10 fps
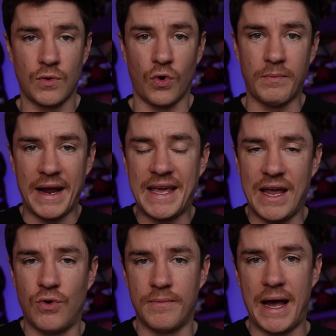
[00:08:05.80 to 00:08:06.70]
On my
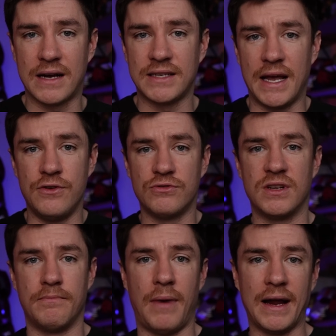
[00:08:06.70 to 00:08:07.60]
K1 Max, I used a
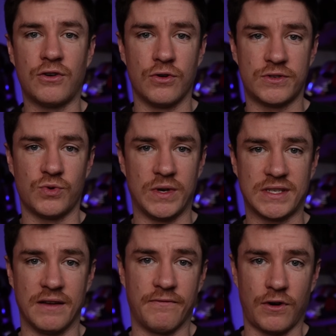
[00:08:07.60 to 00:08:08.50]
micro Swiss
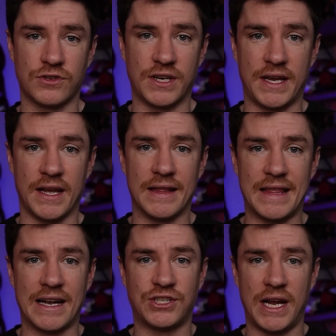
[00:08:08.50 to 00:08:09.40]
conversion kit
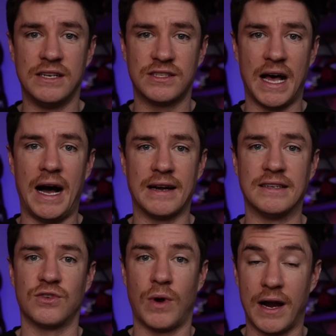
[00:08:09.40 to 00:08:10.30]
that changed the hot
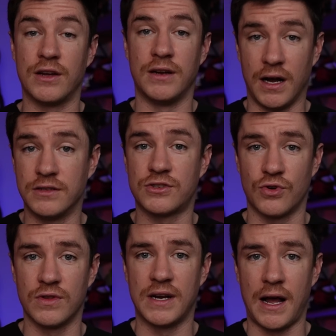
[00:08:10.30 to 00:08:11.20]
end to where I could
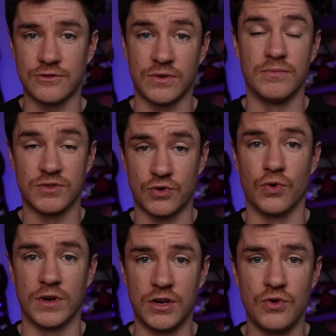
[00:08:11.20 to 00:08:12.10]
unscrew the nozzle and screw
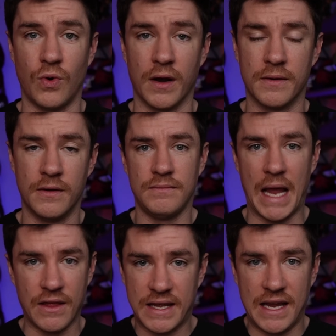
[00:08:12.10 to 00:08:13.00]
in a new one.
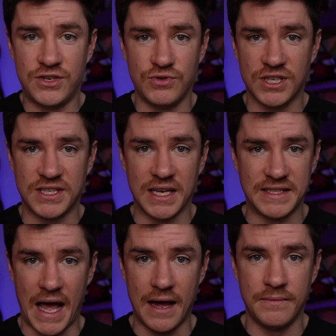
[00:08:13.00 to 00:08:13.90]
Now the K2 just does
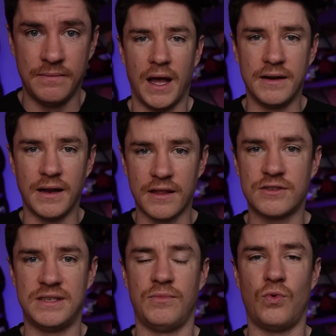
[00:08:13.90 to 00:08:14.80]
that. Another
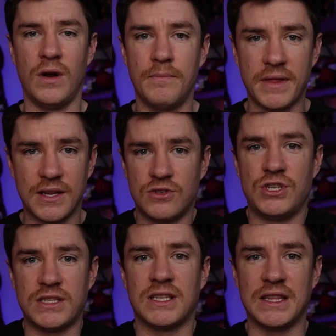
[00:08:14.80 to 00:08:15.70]
simple one, but they're
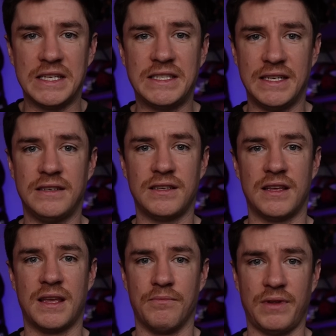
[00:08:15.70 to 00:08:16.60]
just listening to the
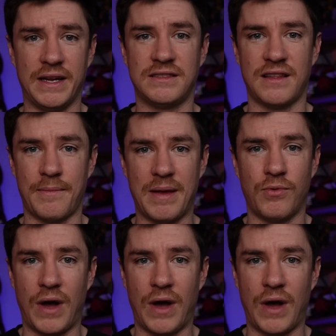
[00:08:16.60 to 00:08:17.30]
complaints that people